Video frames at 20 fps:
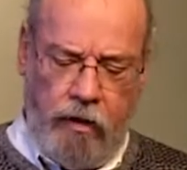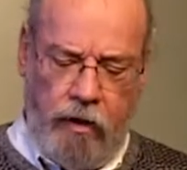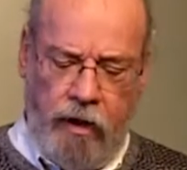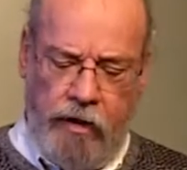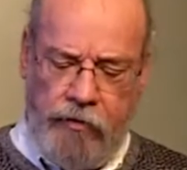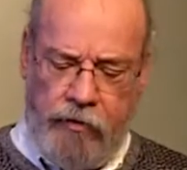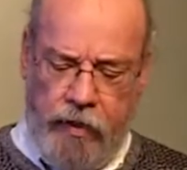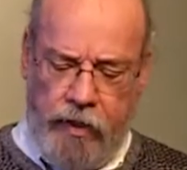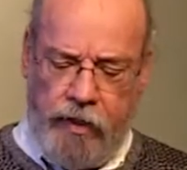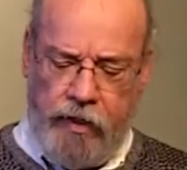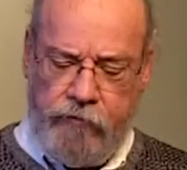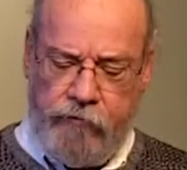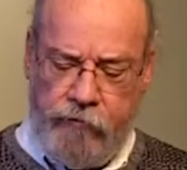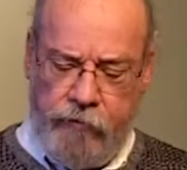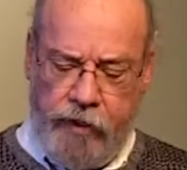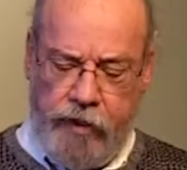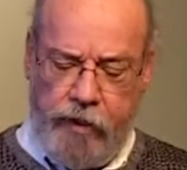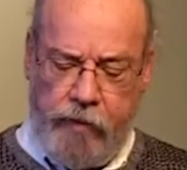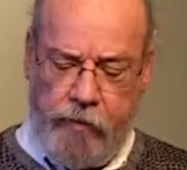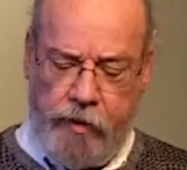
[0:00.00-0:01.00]
Authentic
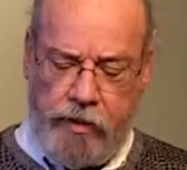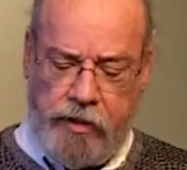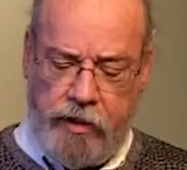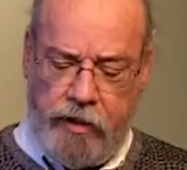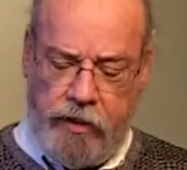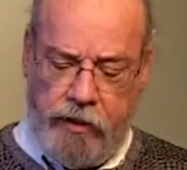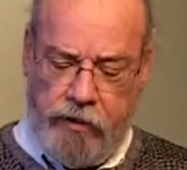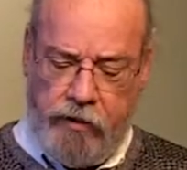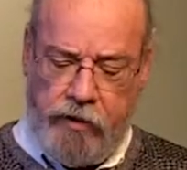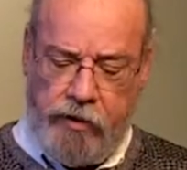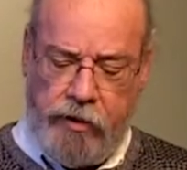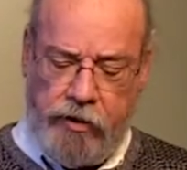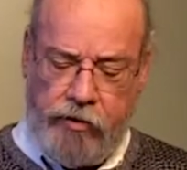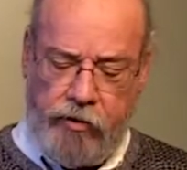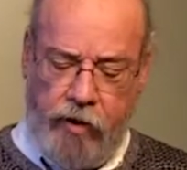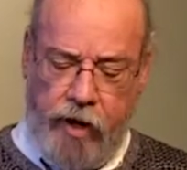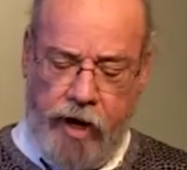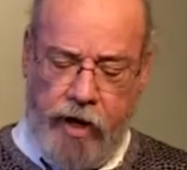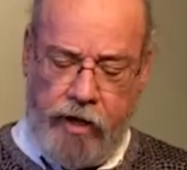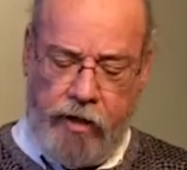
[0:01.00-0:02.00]
freedom is clearing the
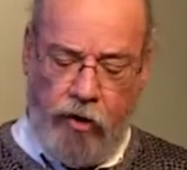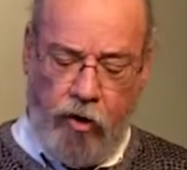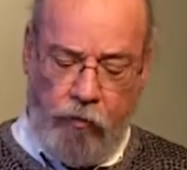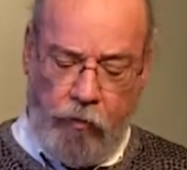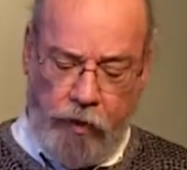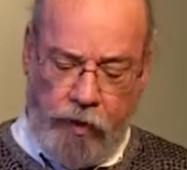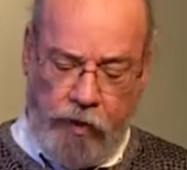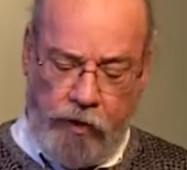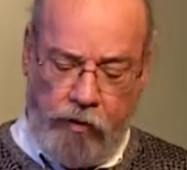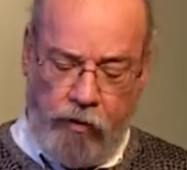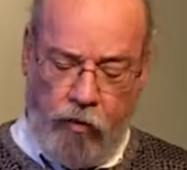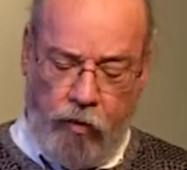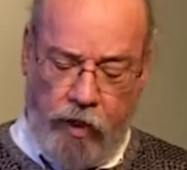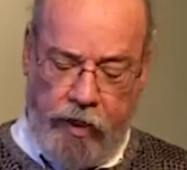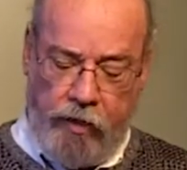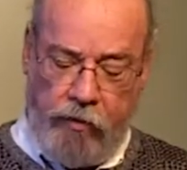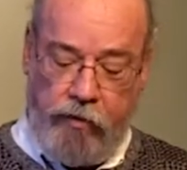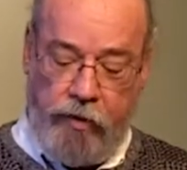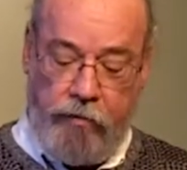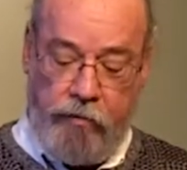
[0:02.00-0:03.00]
track, opening the
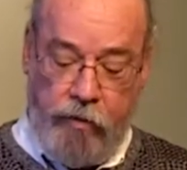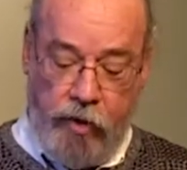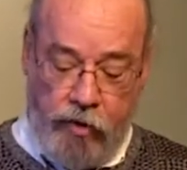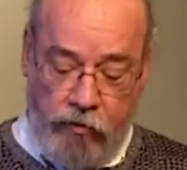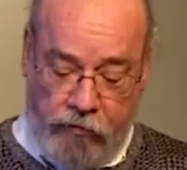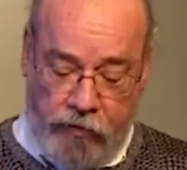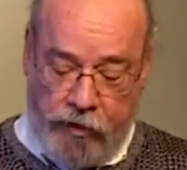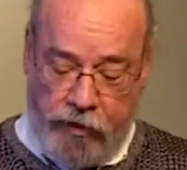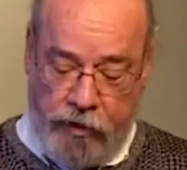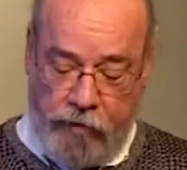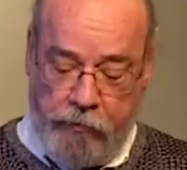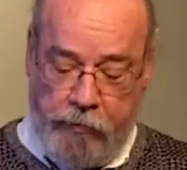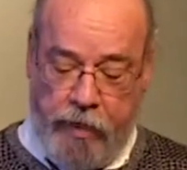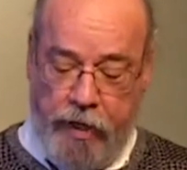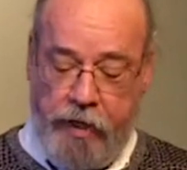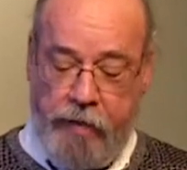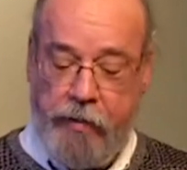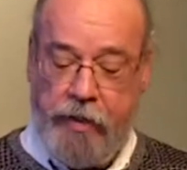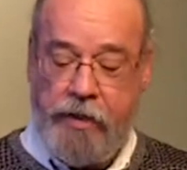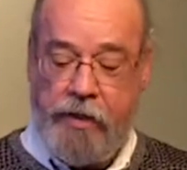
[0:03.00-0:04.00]
way, removing the
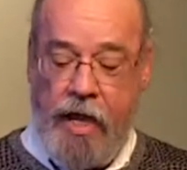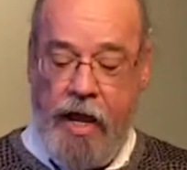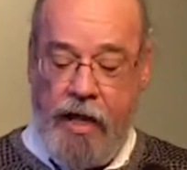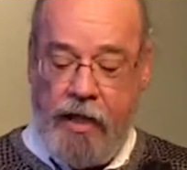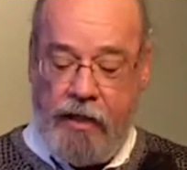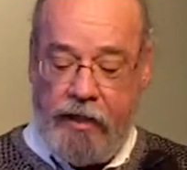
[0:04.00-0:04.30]
impediments,